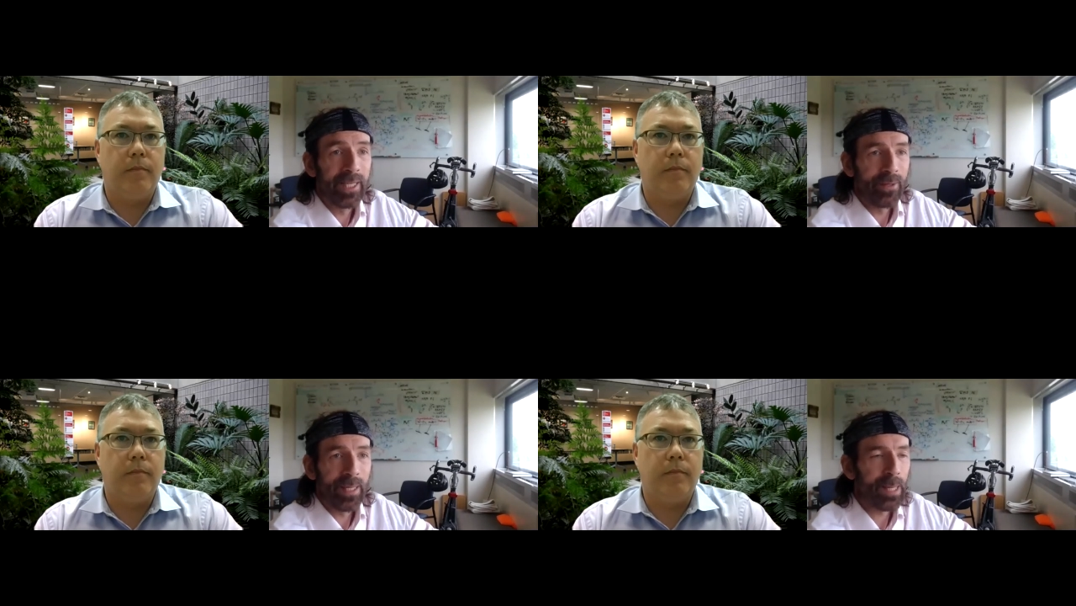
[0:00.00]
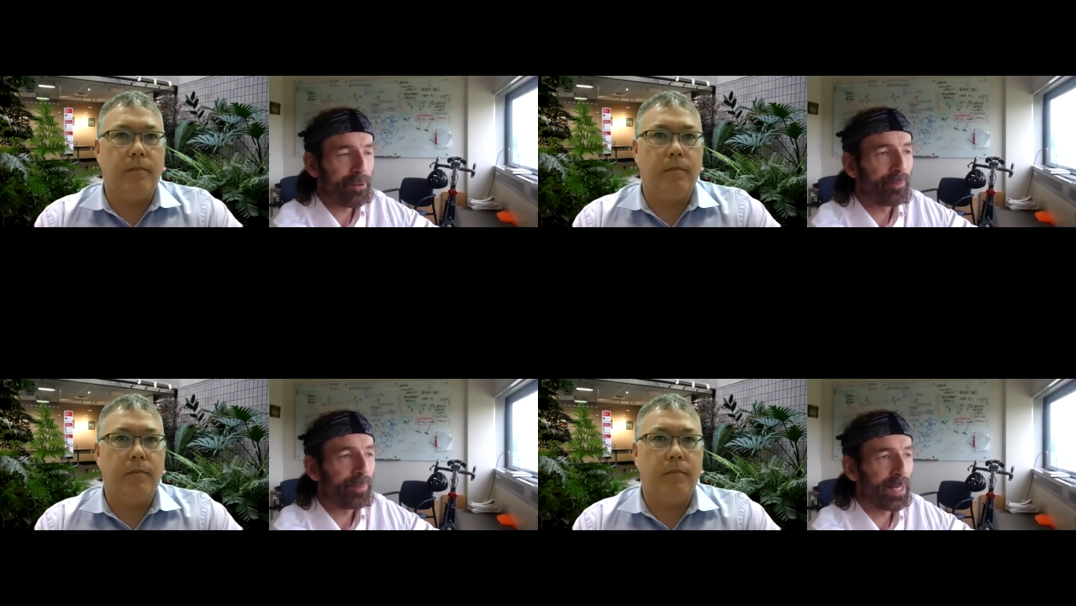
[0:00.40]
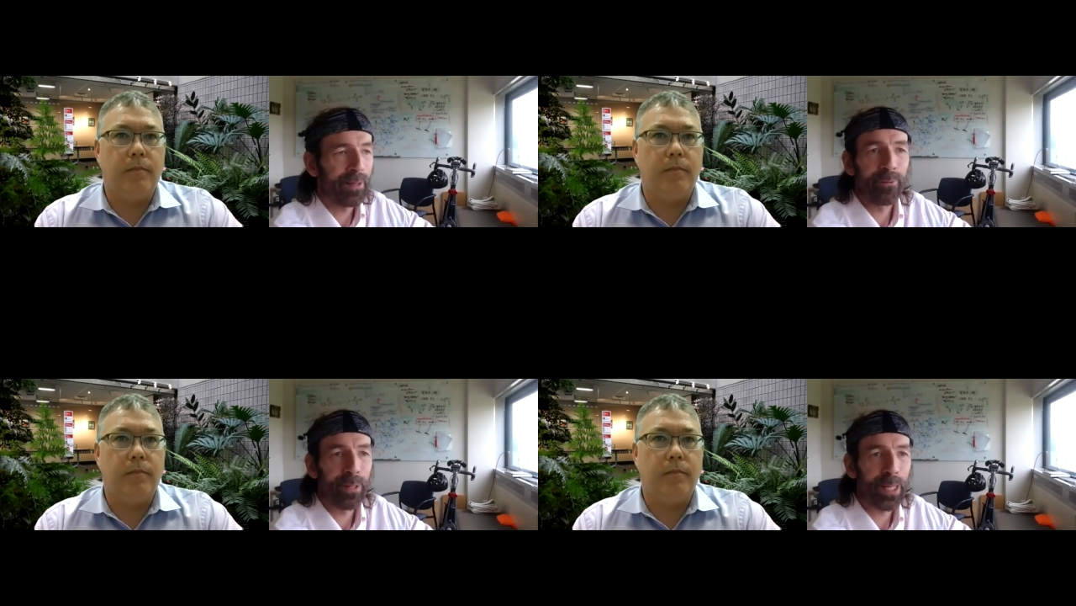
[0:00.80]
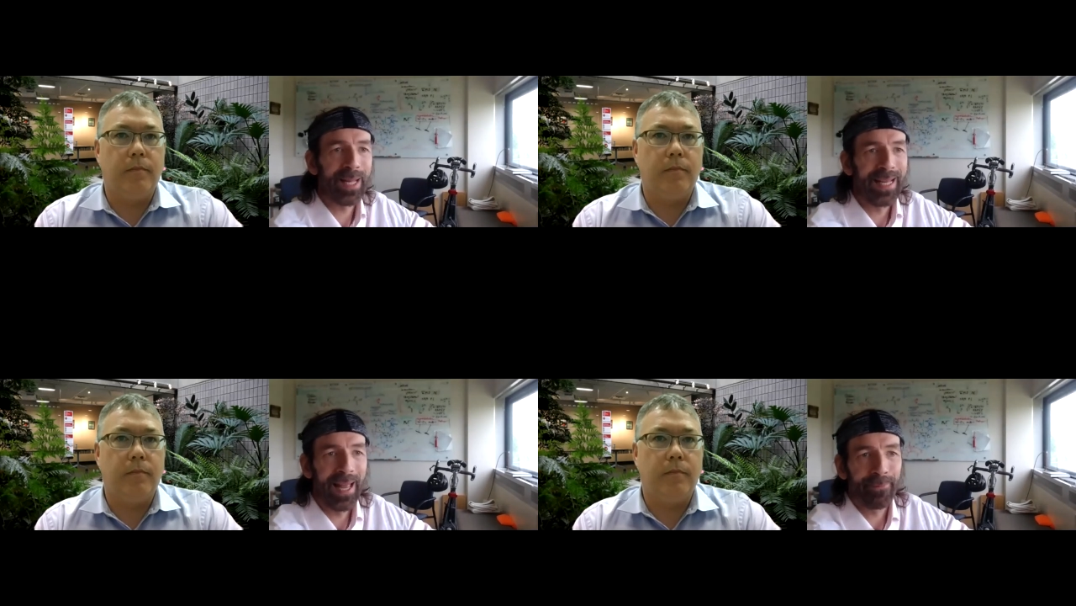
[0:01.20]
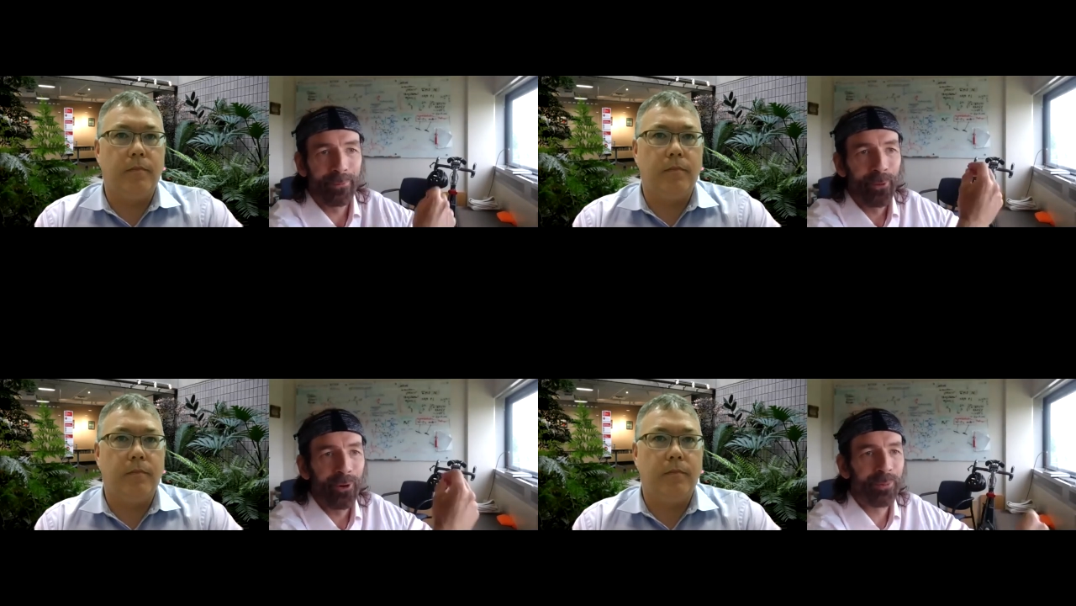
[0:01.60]
Speaker 1: or disturbance if you suddenly have a
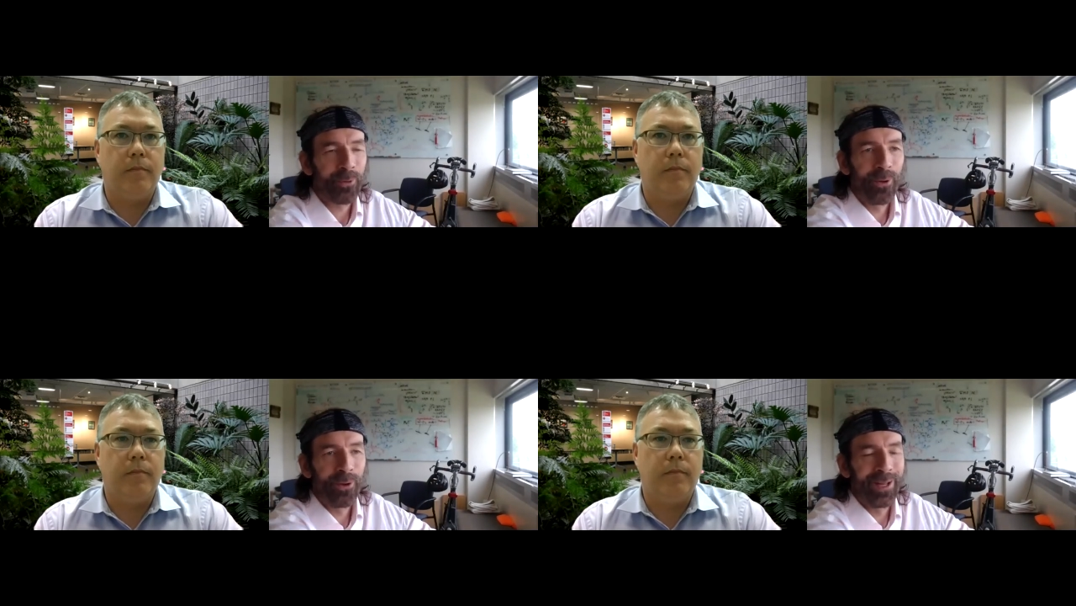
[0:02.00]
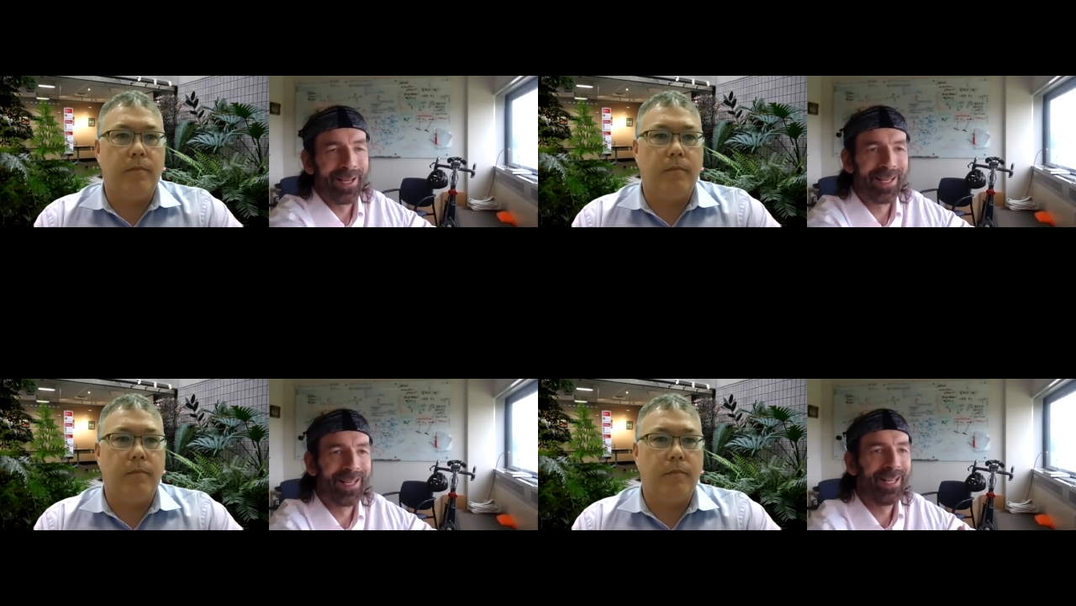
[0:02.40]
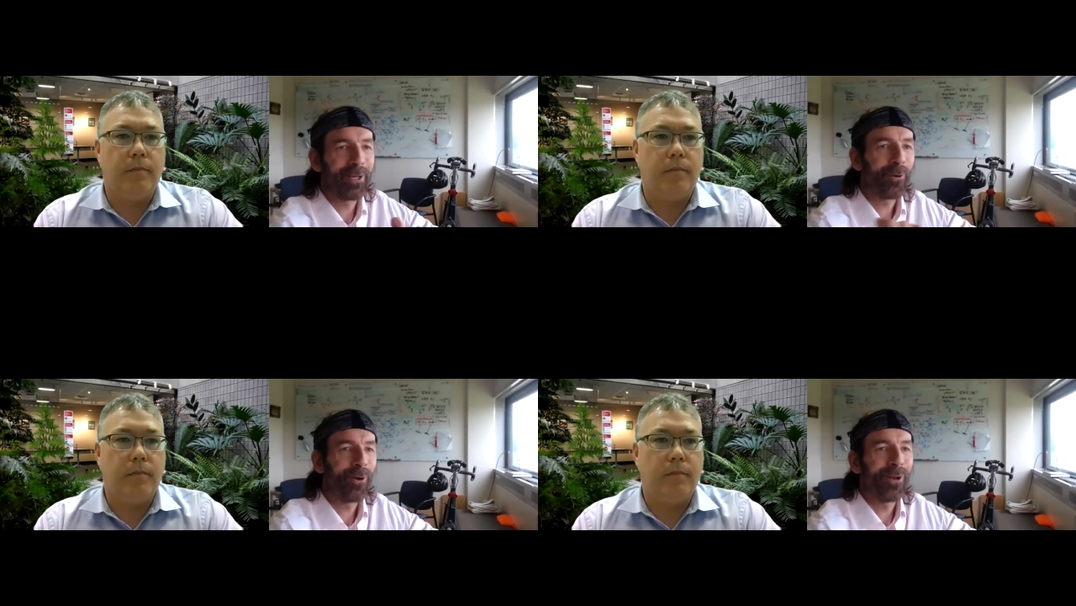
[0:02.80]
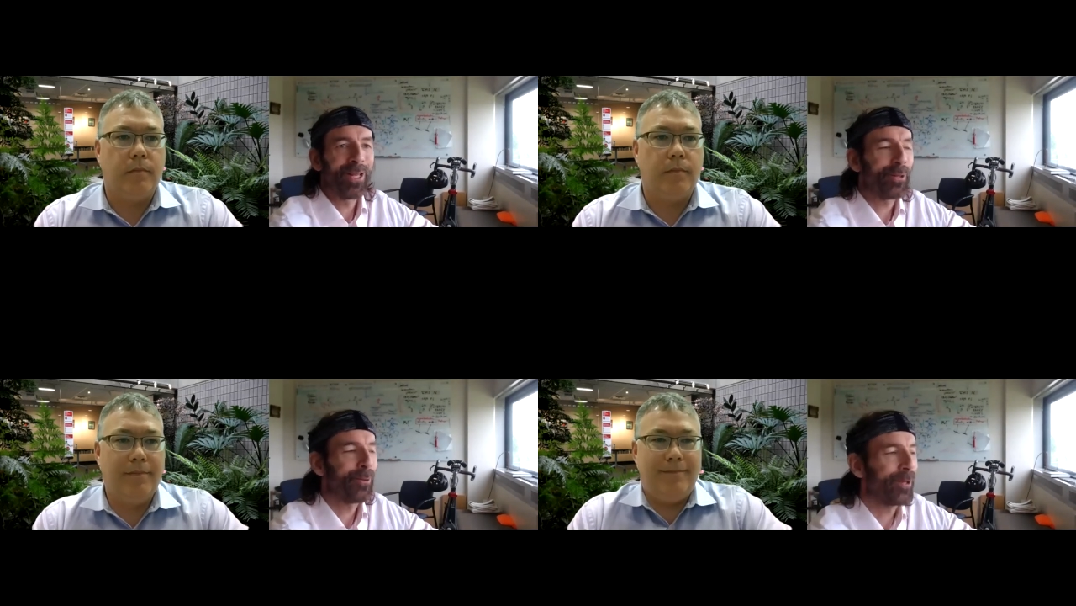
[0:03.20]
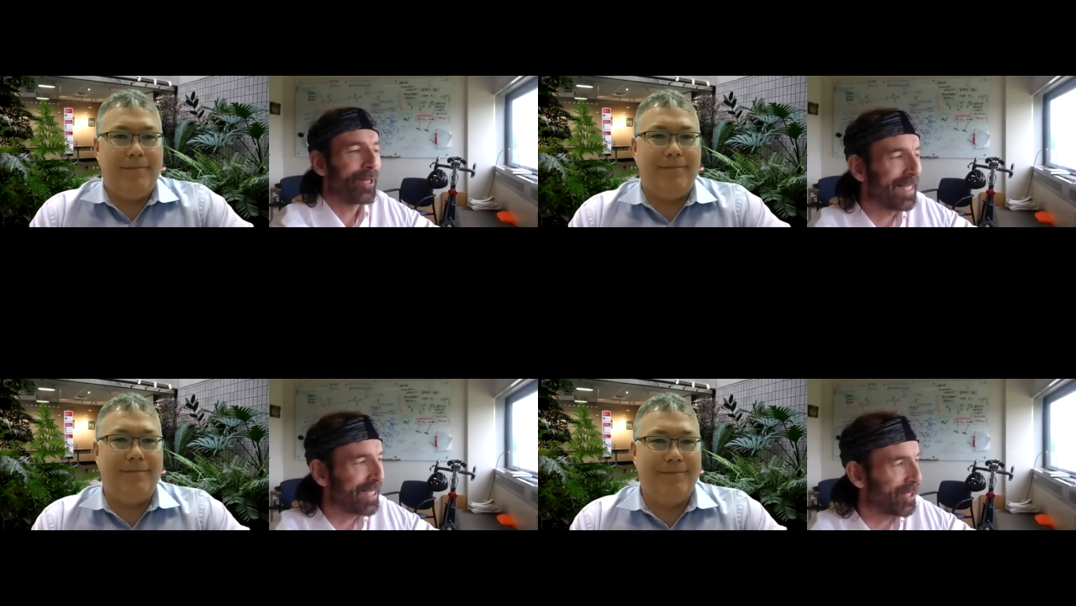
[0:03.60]
worm crawling, crawling through your
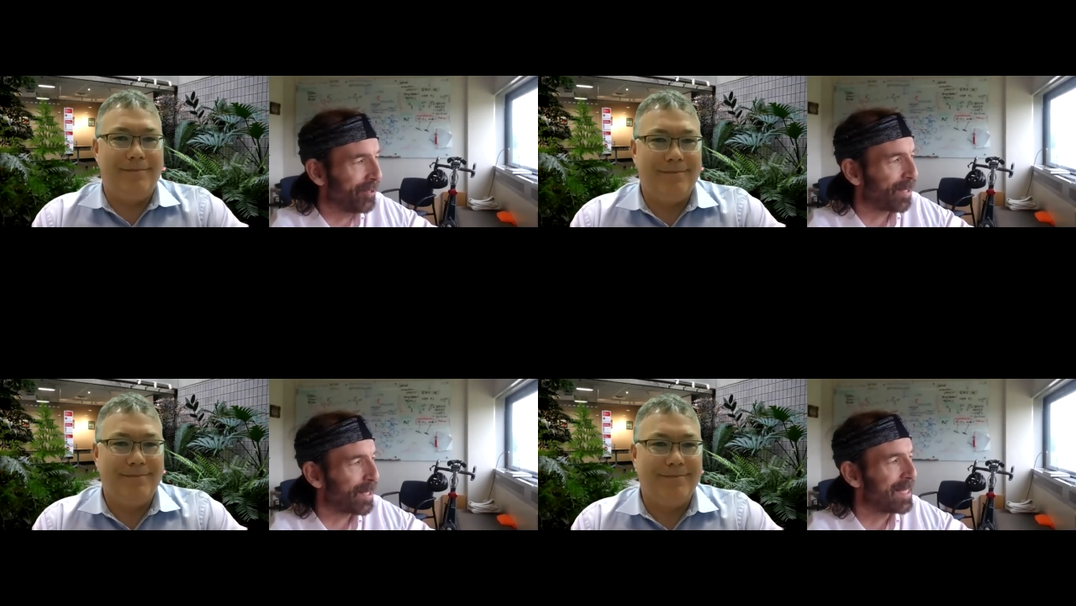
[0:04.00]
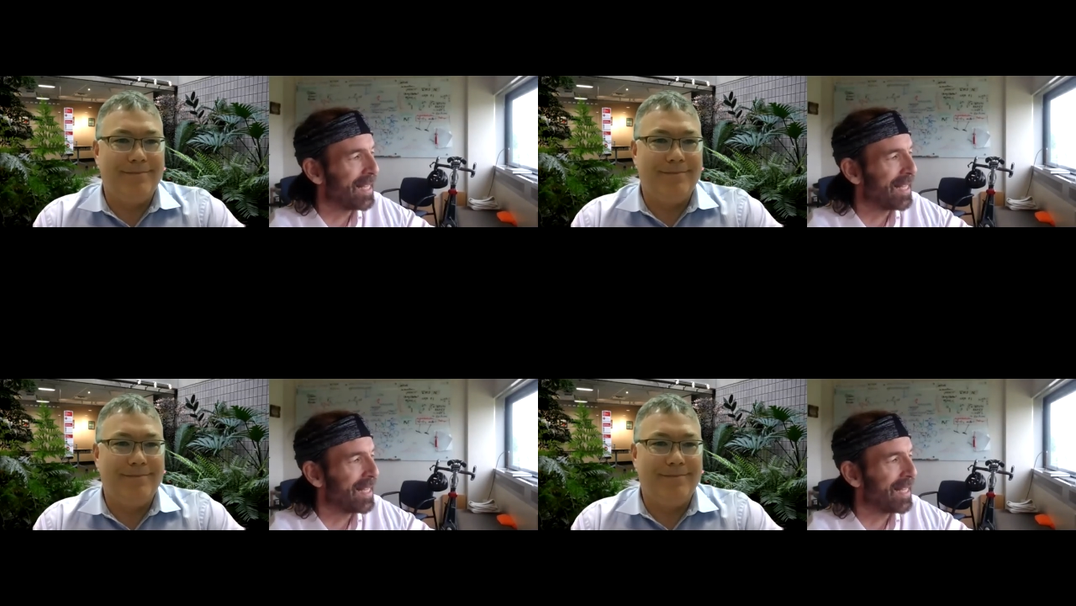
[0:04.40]
tissues.